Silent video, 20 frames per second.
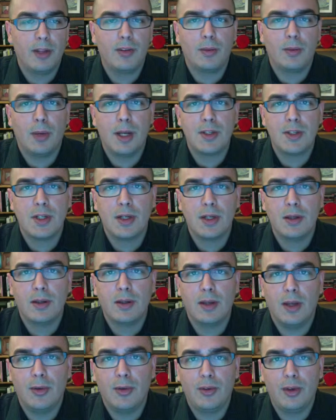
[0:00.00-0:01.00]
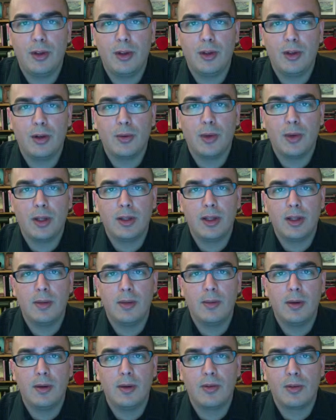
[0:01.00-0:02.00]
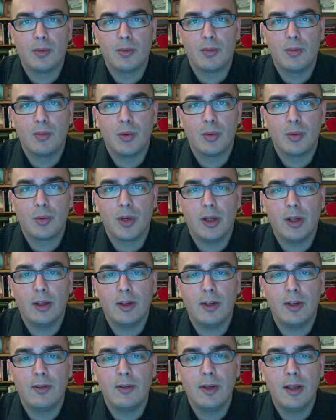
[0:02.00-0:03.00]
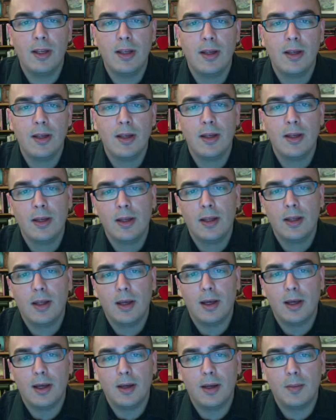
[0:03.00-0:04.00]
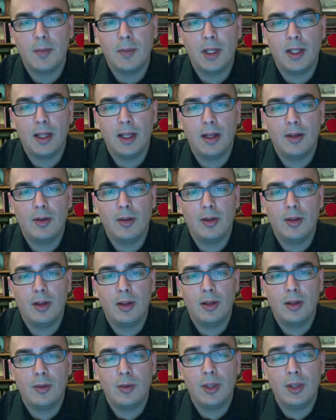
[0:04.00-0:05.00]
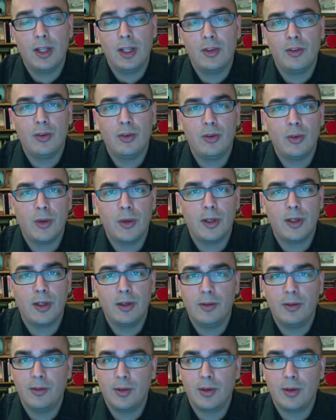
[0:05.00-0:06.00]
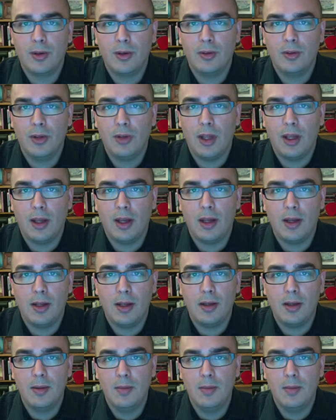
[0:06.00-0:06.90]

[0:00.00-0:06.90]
for watching. That was another quick tip for more productivity. And that relates to Twitter, of course, and